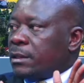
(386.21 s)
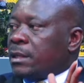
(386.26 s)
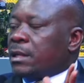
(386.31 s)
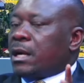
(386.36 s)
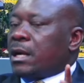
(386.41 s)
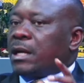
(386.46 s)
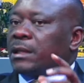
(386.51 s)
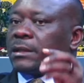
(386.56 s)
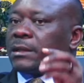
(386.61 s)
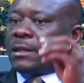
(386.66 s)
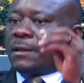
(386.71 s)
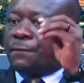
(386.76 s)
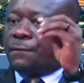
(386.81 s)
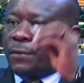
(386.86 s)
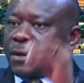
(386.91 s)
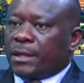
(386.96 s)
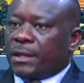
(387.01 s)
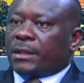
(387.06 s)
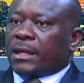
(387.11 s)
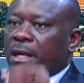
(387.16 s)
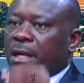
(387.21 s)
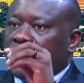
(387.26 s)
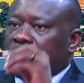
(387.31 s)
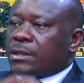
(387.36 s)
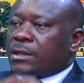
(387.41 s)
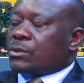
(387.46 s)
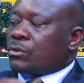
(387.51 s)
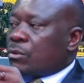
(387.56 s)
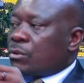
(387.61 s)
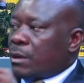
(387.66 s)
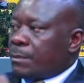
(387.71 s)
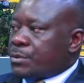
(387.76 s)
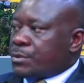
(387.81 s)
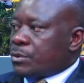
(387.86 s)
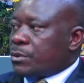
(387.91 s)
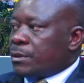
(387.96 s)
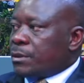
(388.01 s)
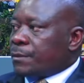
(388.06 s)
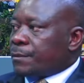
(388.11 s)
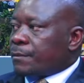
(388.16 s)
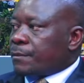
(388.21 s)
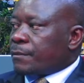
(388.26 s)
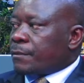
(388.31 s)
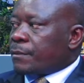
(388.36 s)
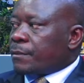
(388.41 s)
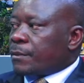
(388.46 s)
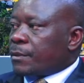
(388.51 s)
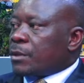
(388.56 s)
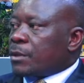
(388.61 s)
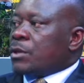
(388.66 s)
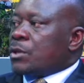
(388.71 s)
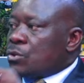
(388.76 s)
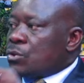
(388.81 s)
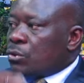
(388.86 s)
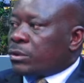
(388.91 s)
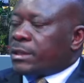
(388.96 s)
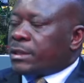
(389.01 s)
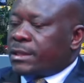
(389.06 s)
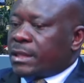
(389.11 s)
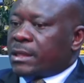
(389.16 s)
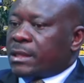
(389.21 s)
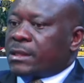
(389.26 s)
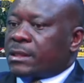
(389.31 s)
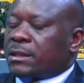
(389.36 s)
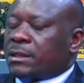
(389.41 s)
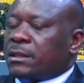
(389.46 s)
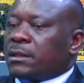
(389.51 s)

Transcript: at the fight against corruption. Not just